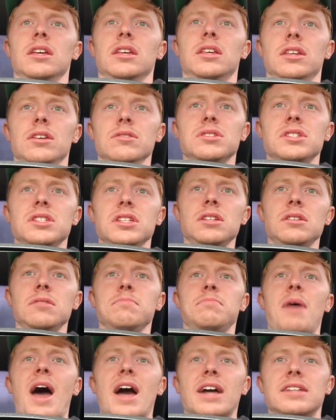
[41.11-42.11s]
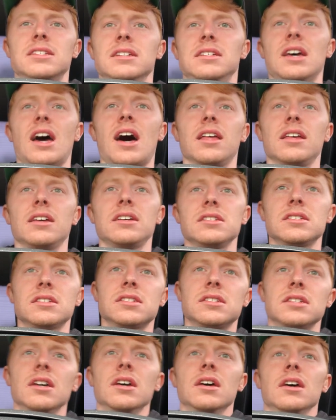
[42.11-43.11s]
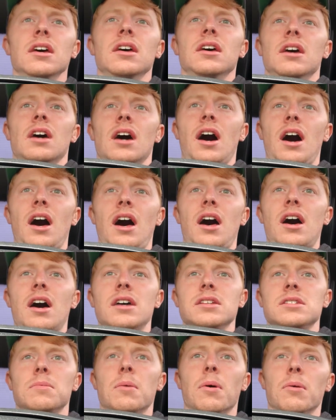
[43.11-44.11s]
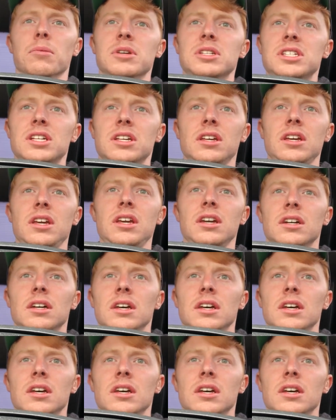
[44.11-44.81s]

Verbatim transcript: Houston back to Dallas uh, somewhat recently,